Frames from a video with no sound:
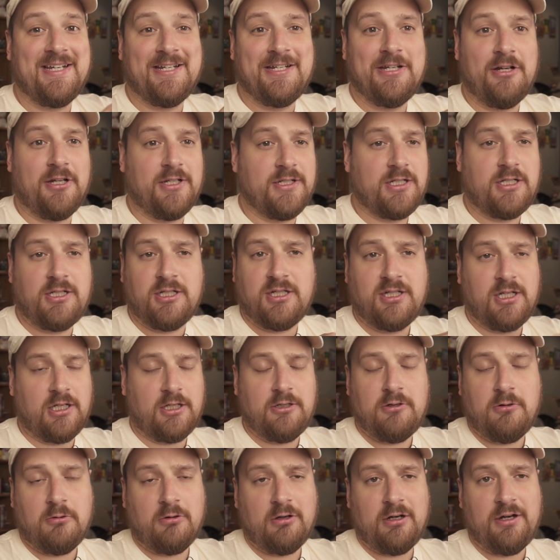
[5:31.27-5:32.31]
adults just
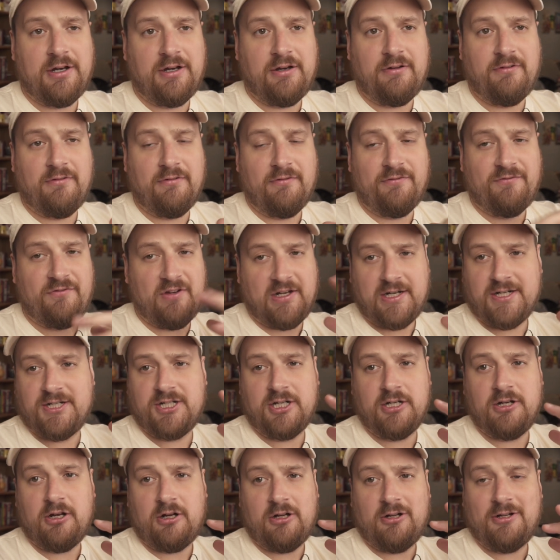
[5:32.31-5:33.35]
ignoring
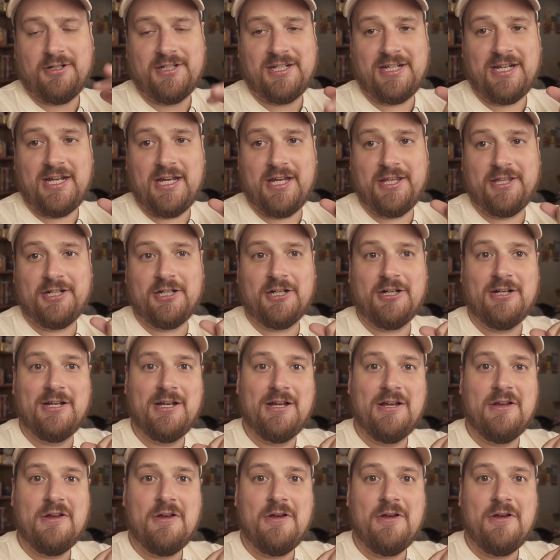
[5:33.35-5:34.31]
fiction altogether